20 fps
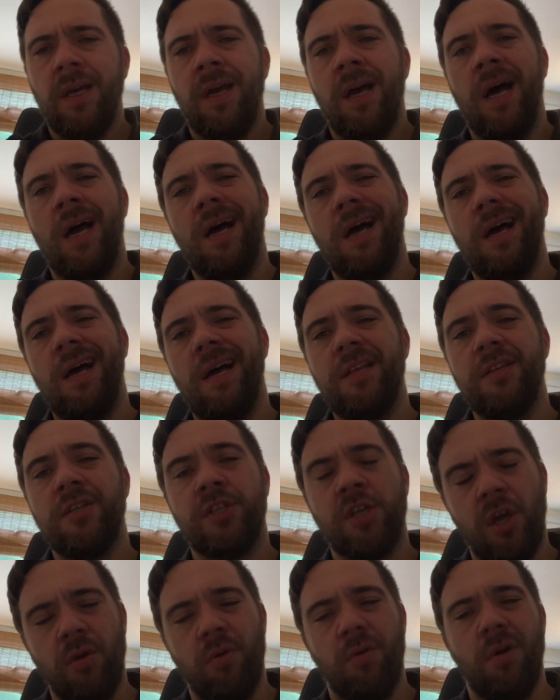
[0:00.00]

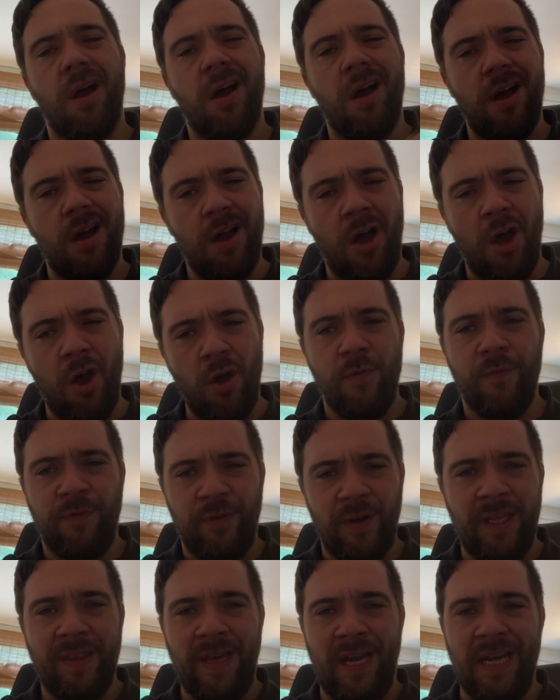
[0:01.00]

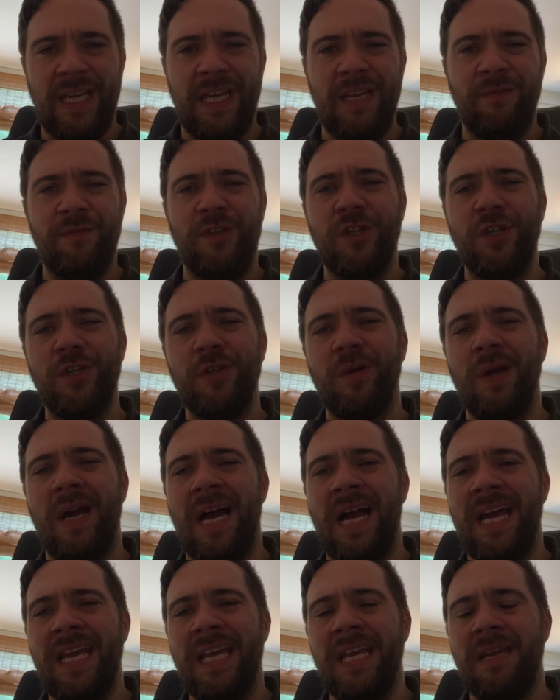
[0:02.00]
Hopefully that gives you
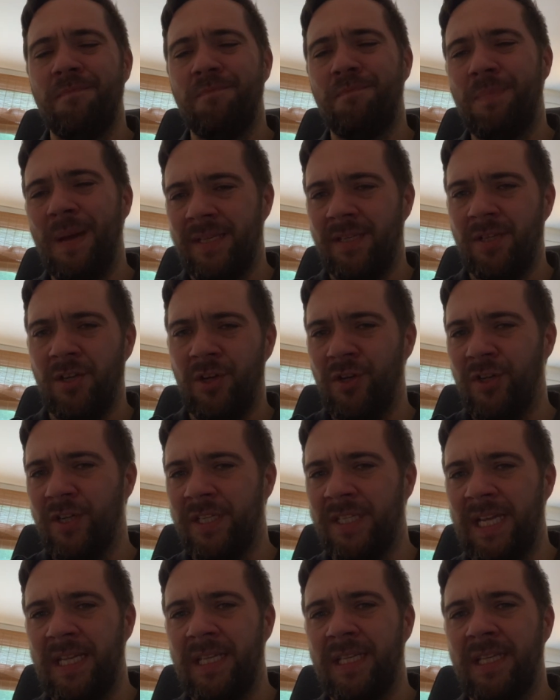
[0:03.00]
a better
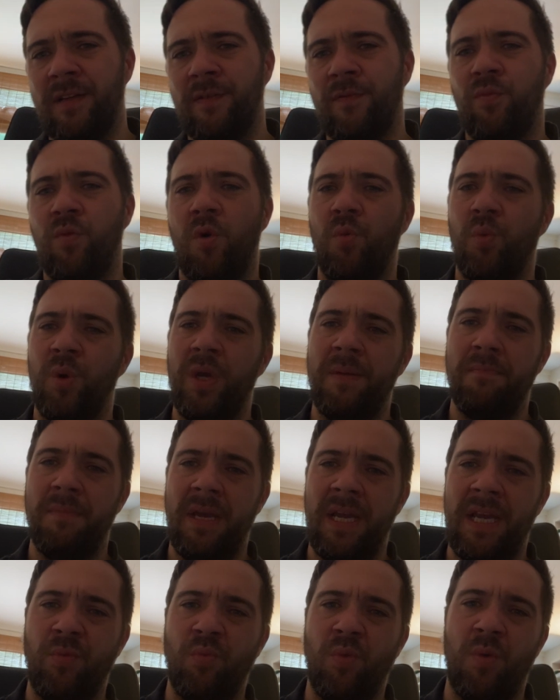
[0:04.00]
understanding of what we
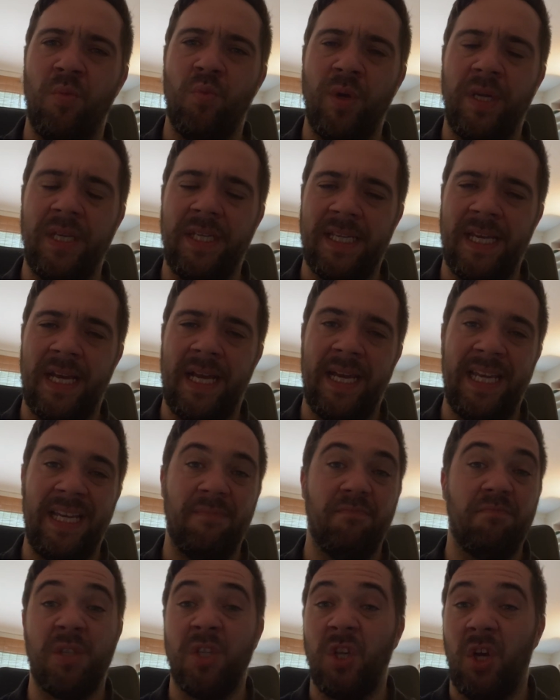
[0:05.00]
mean when we
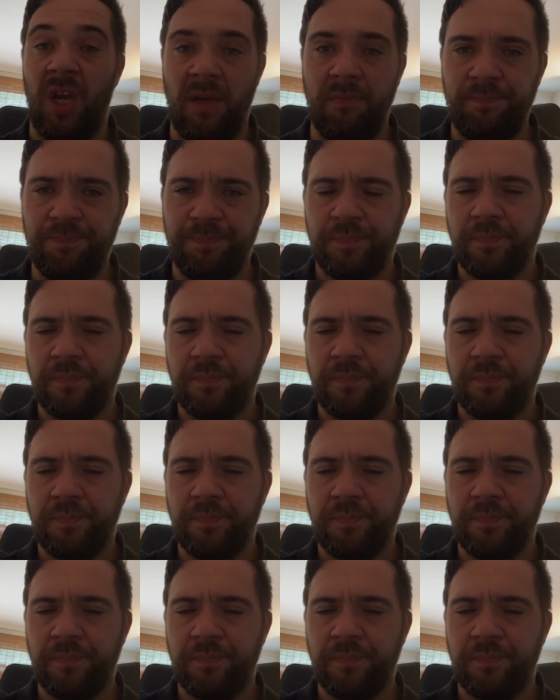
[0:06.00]
say SIAM.